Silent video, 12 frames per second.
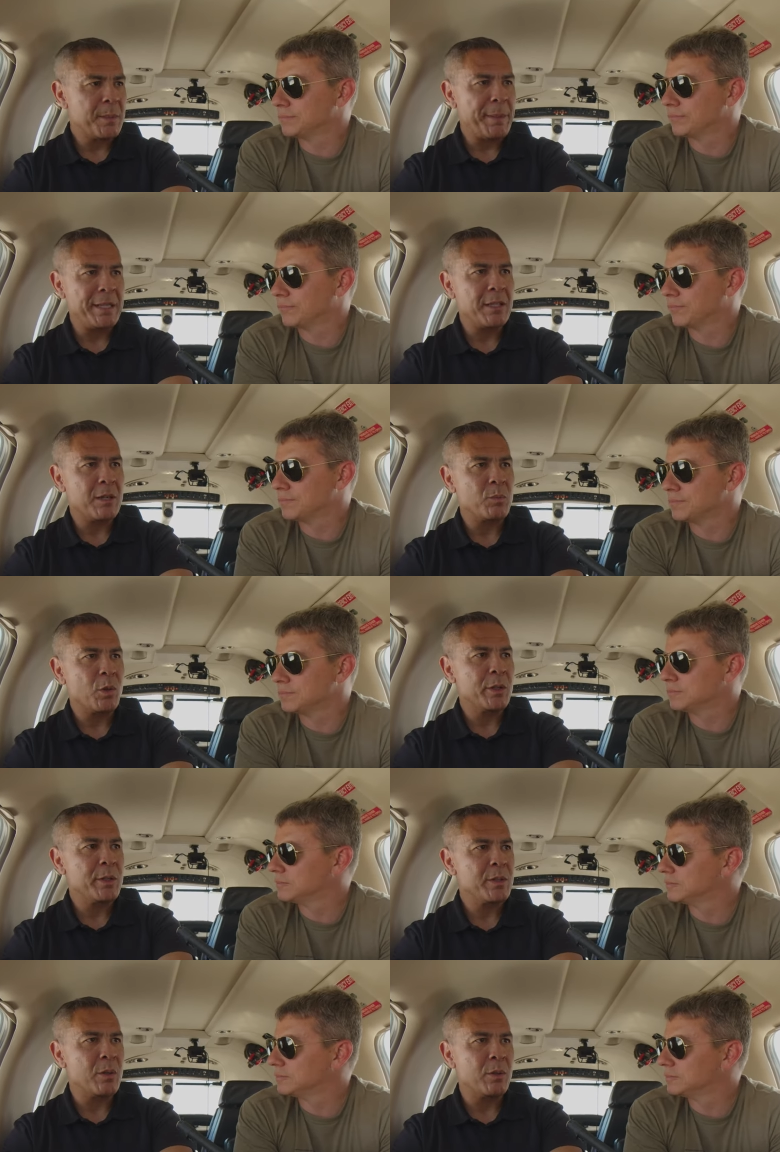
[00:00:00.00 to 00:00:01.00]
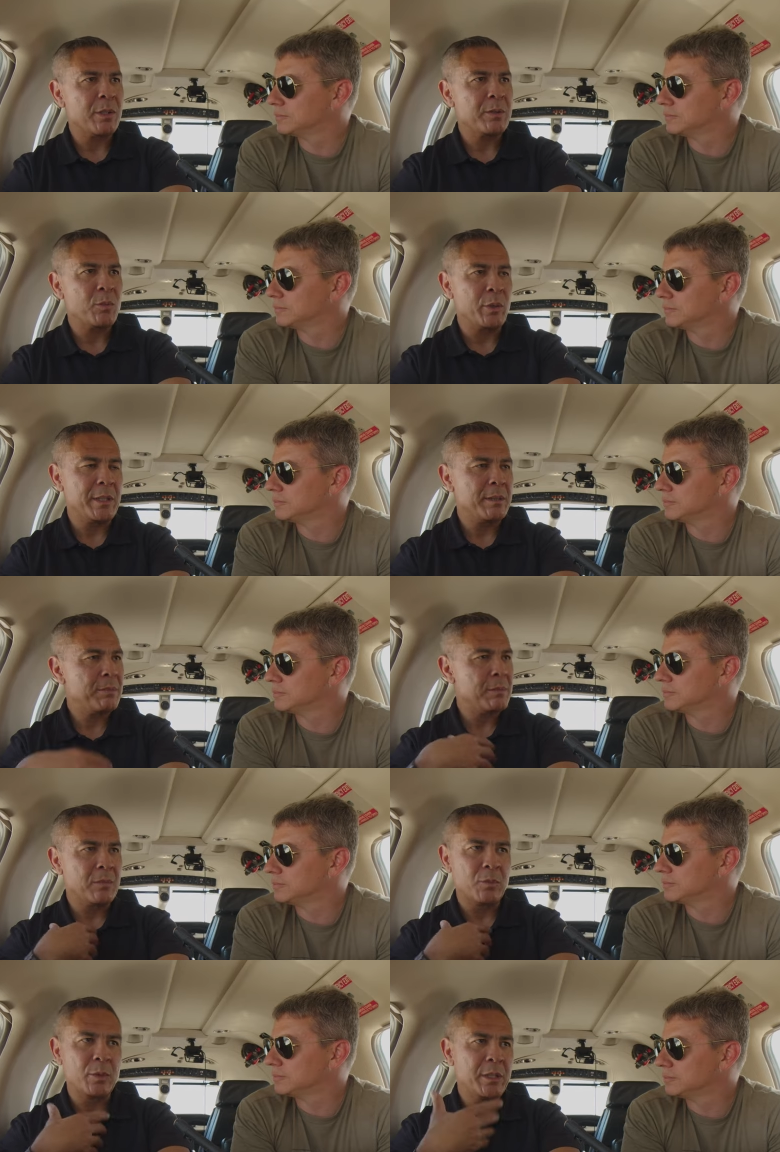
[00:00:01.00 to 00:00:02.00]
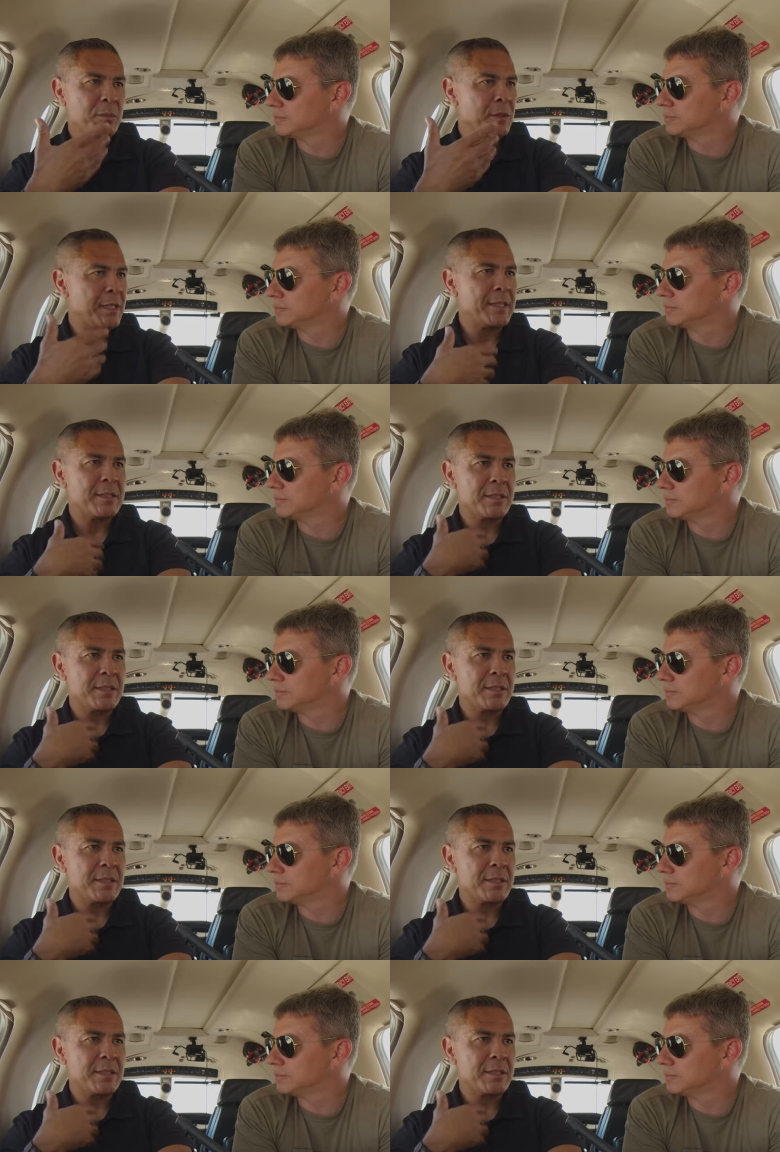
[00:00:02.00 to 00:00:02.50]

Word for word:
Speaker 1: depending on where you're going, we we would like